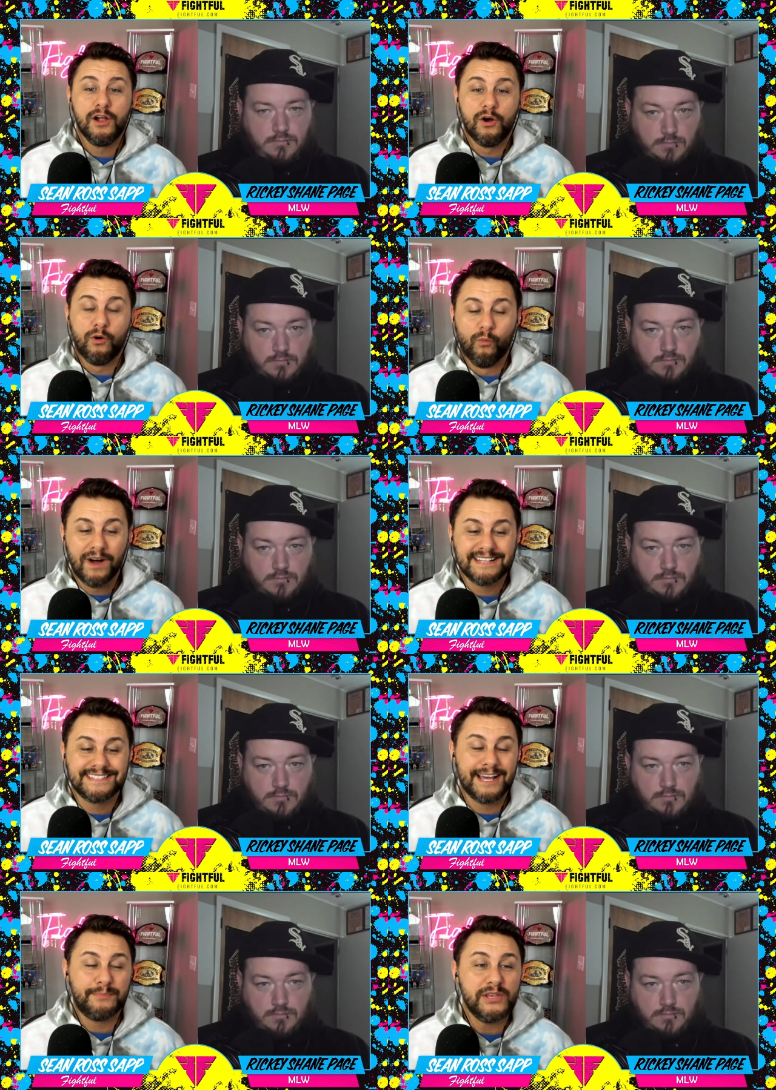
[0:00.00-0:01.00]
Speaker 1: What's
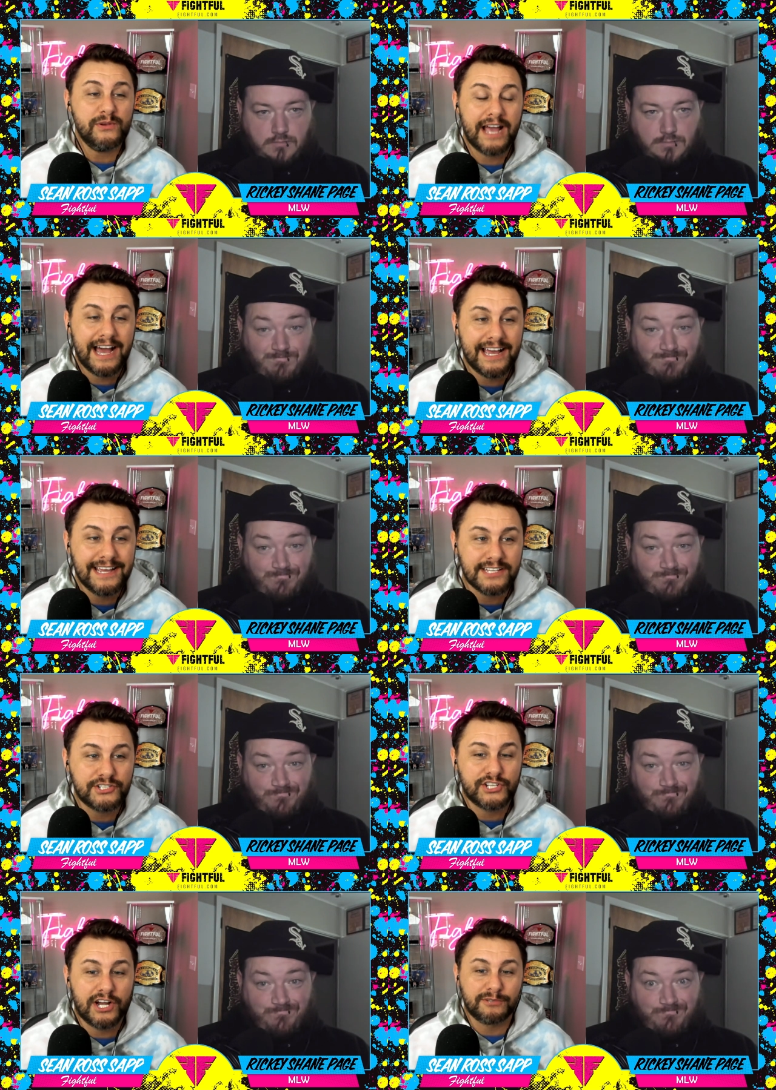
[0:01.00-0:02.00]
up, you guys?
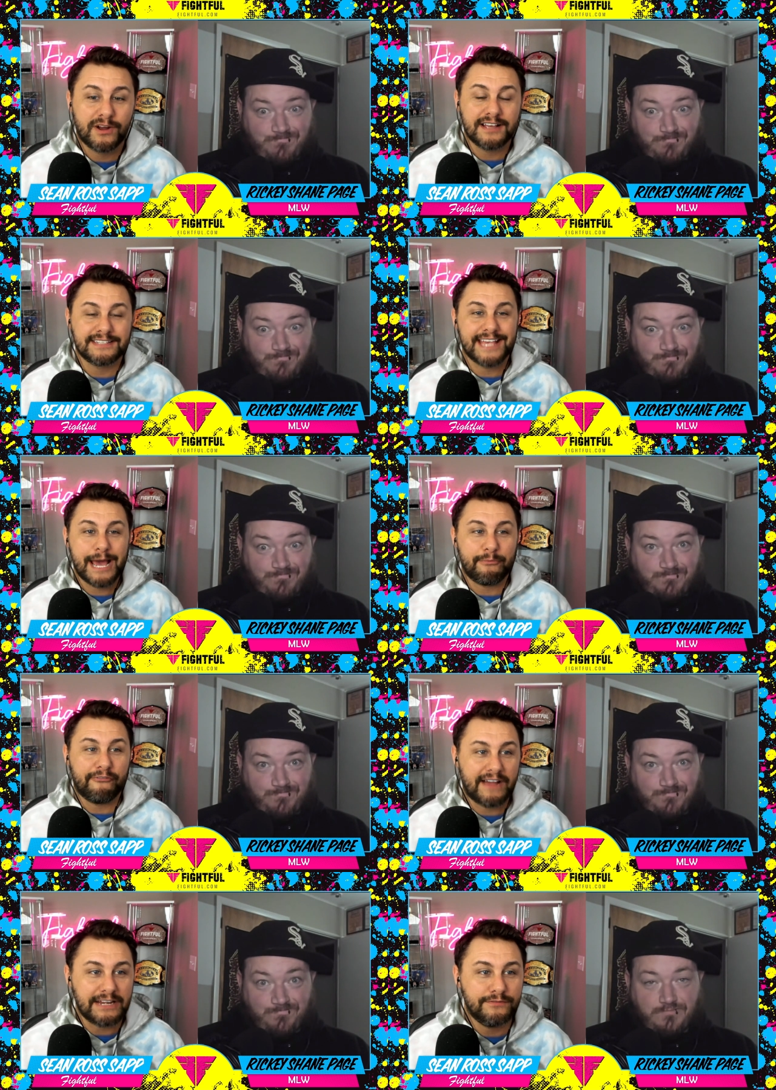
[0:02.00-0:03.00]
Sean Ross Sapp,
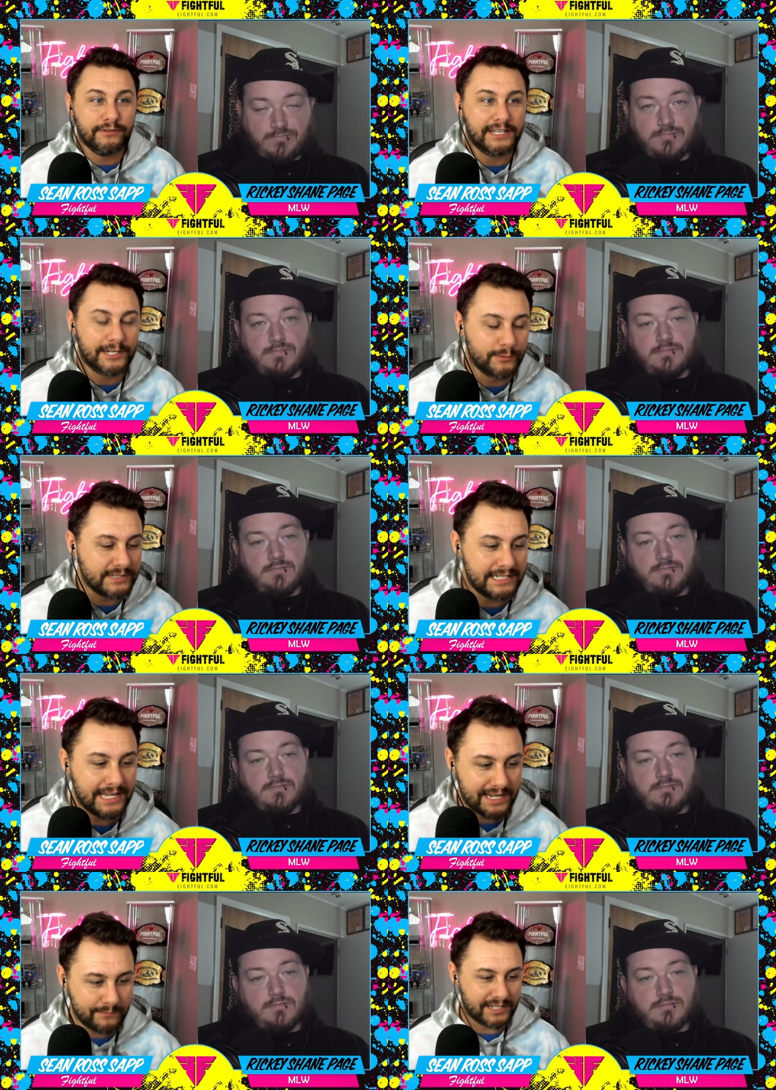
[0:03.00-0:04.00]
Fightful here with a
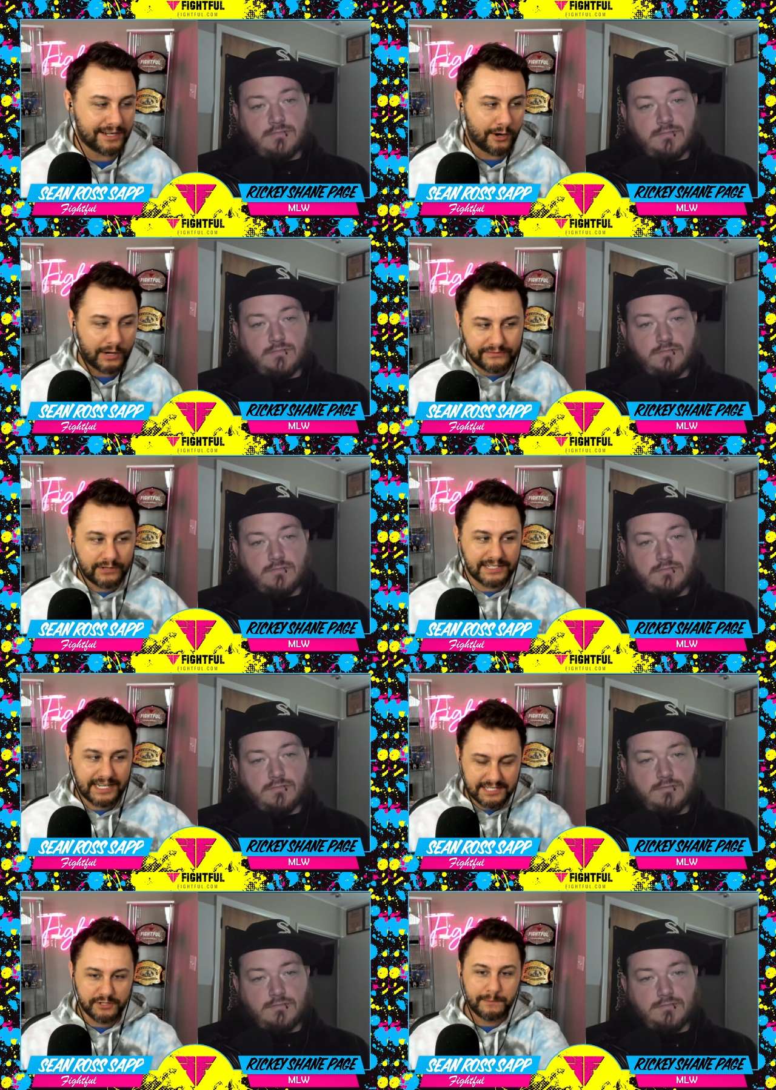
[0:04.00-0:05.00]
name you know. Even though he
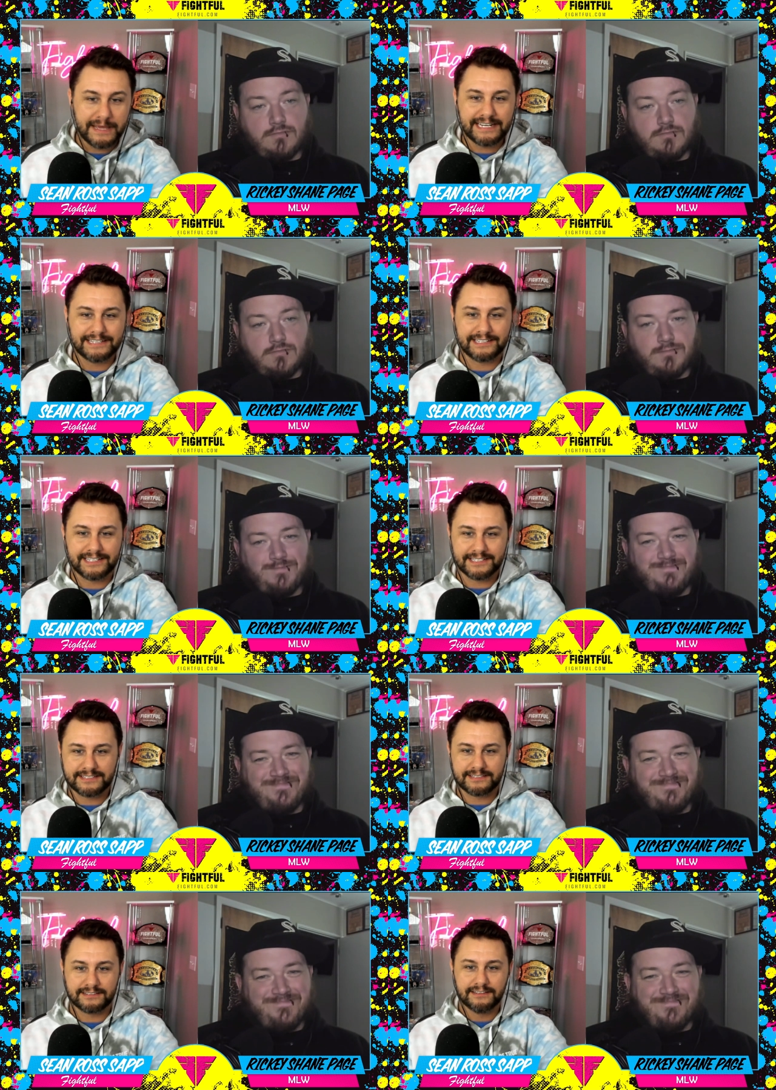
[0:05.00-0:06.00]
doesn't do many of
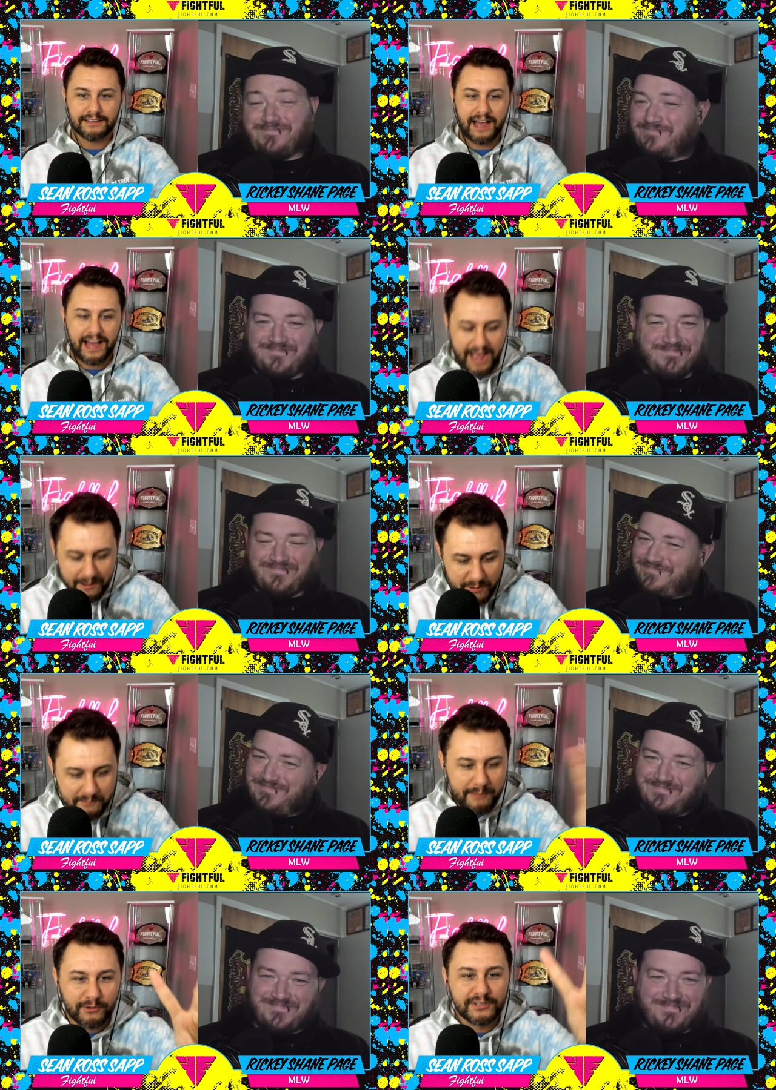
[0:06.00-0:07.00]
these, I- am a
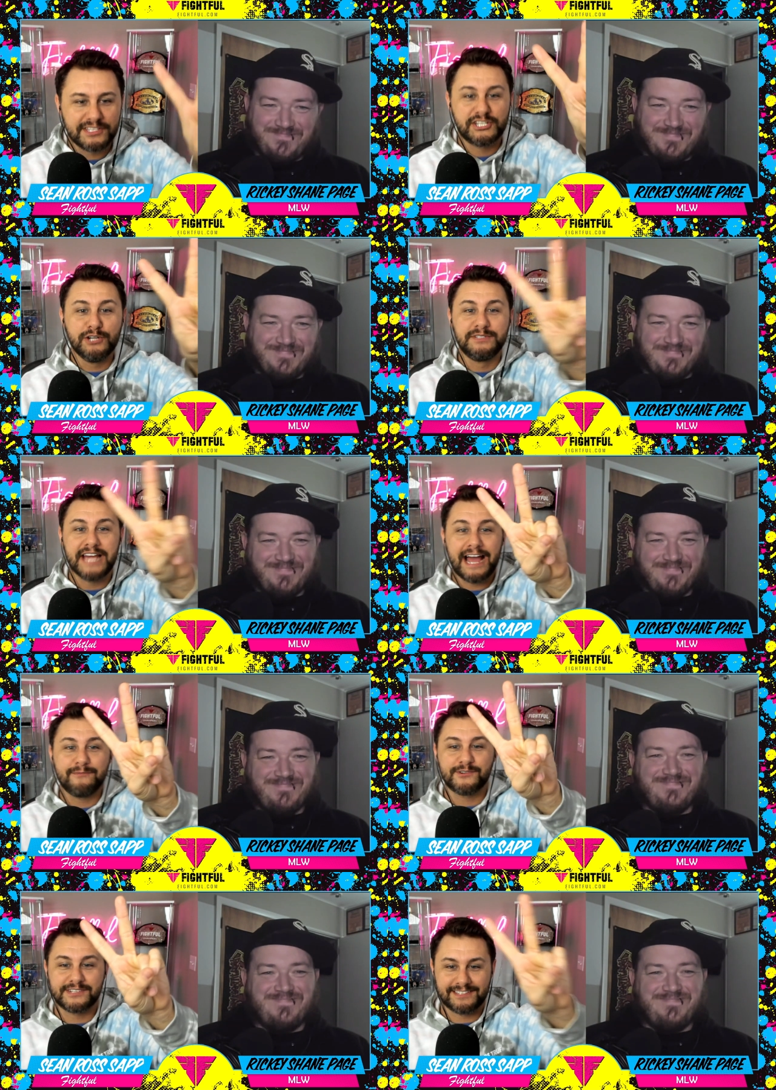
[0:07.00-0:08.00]
member of the Two
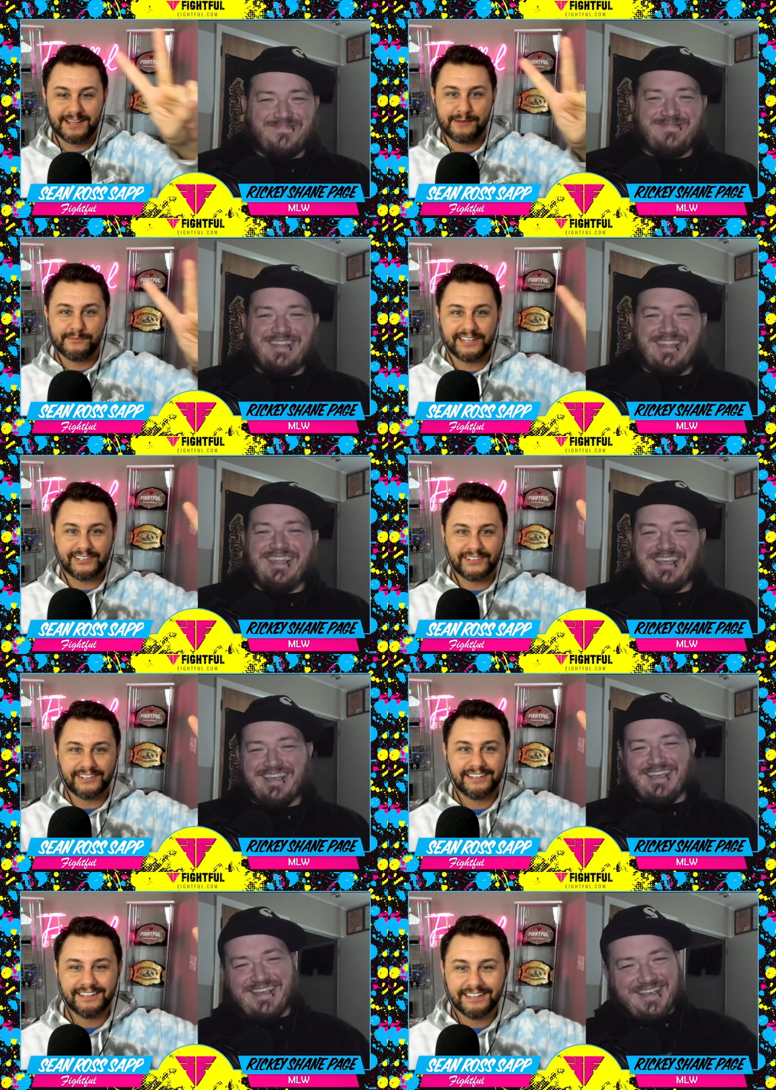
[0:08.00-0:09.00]
Timers Club here.
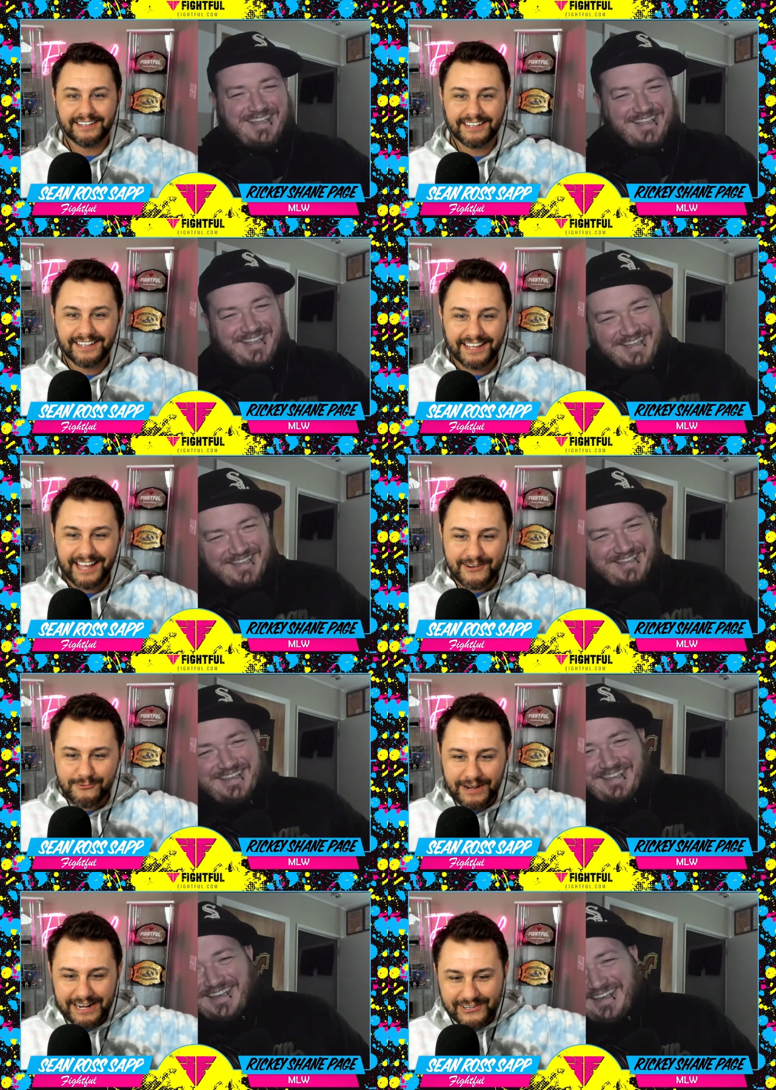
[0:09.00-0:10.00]
A
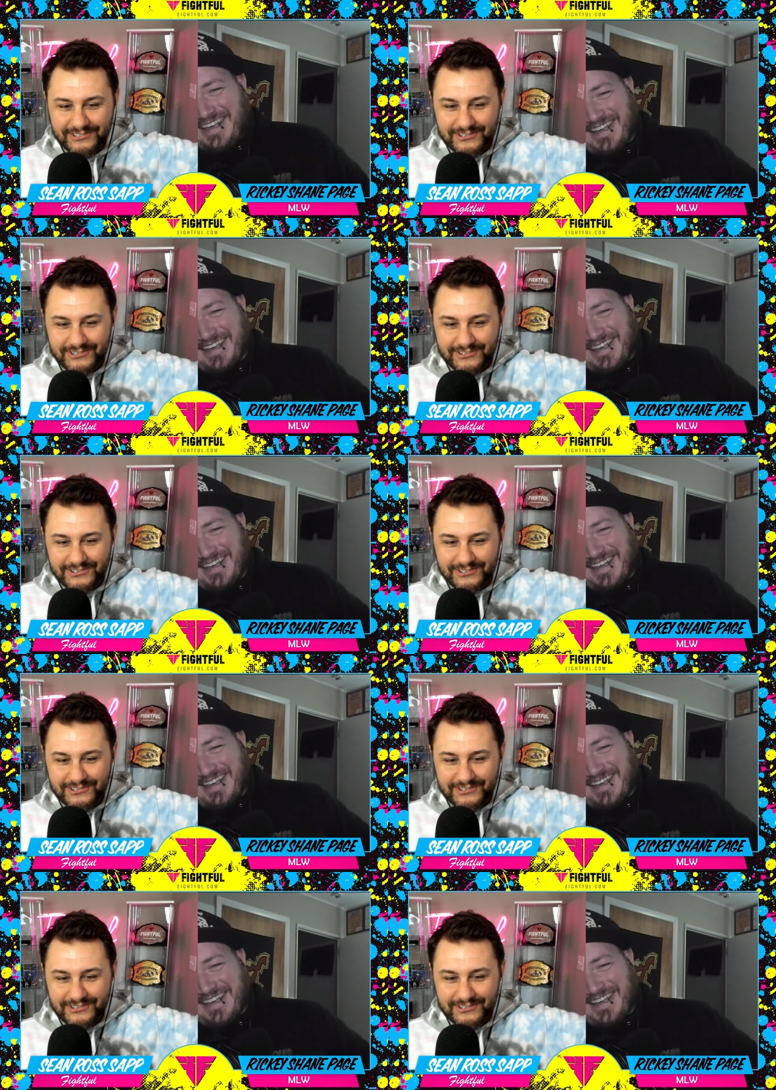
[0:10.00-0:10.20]
rare